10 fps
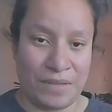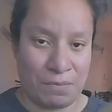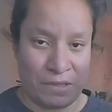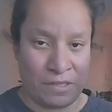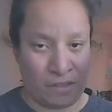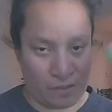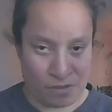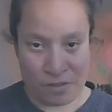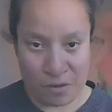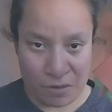I'm gonna
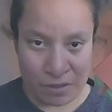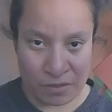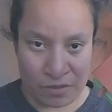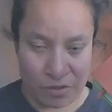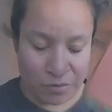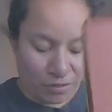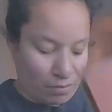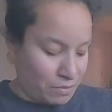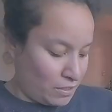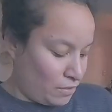go and do
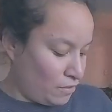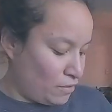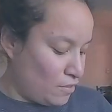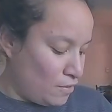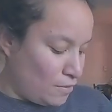some of this.